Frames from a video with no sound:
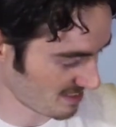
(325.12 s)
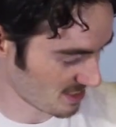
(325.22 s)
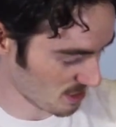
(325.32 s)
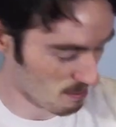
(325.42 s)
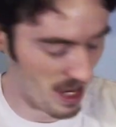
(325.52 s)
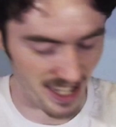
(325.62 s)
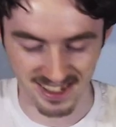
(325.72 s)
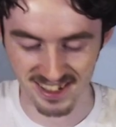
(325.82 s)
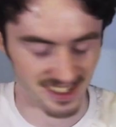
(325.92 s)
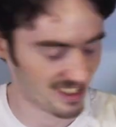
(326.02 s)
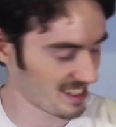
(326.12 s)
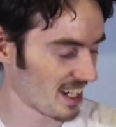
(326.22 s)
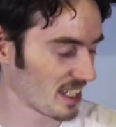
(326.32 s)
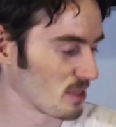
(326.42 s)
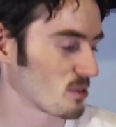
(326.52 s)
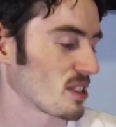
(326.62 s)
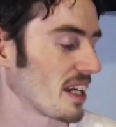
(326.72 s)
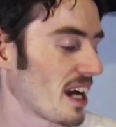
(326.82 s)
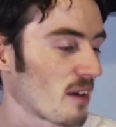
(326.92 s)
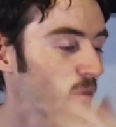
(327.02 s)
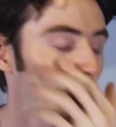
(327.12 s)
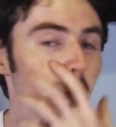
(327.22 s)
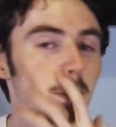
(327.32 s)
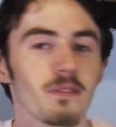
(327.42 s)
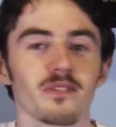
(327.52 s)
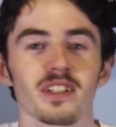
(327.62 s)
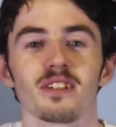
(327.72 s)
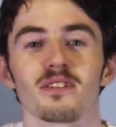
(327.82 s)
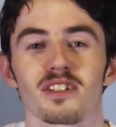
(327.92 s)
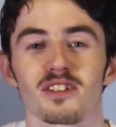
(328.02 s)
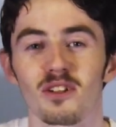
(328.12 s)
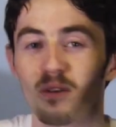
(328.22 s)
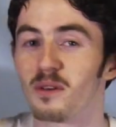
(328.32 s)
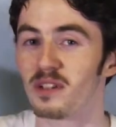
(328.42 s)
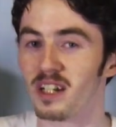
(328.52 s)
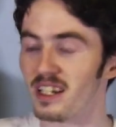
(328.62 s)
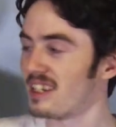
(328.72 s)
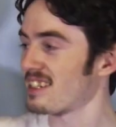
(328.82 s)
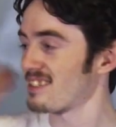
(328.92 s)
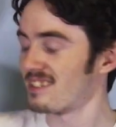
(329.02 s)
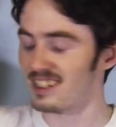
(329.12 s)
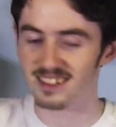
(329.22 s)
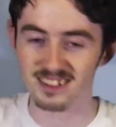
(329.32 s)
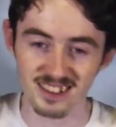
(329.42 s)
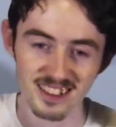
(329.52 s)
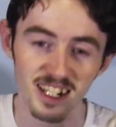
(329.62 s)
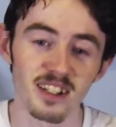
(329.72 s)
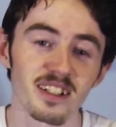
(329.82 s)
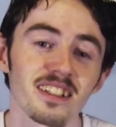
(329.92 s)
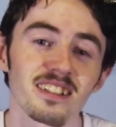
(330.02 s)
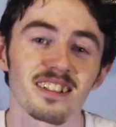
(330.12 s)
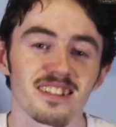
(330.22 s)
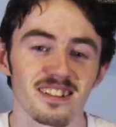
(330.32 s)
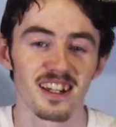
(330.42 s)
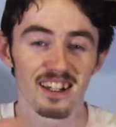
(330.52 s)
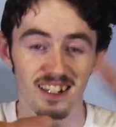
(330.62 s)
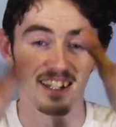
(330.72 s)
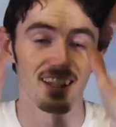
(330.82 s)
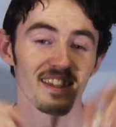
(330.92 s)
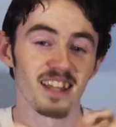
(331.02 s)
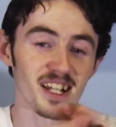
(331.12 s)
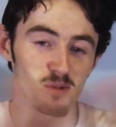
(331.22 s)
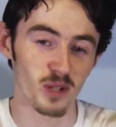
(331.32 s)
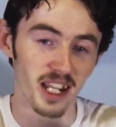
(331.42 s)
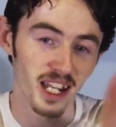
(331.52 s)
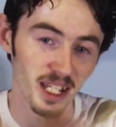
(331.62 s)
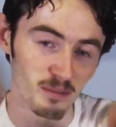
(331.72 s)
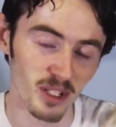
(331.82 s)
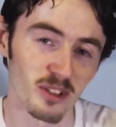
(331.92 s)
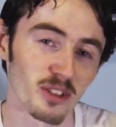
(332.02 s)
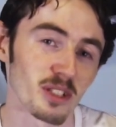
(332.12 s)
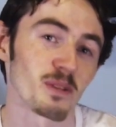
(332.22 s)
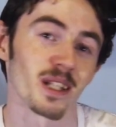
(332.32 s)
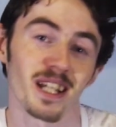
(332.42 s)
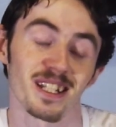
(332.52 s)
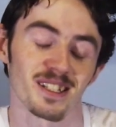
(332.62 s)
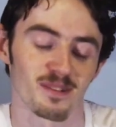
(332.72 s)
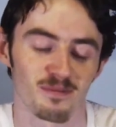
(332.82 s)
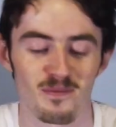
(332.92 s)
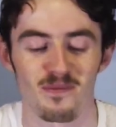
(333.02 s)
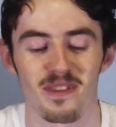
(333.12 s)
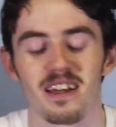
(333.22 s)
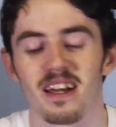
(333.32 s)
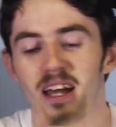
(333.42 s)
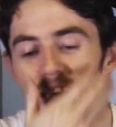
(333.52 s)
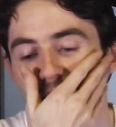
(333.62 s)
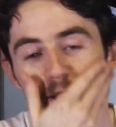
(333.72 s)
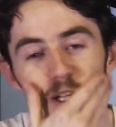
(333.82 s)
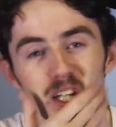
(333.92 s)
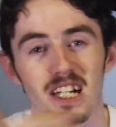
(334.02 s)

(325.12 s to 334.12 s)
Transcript: the mess I usually have when doing videos. It's not all clean and tidy. That's where I like my 30mm lens. Anyway,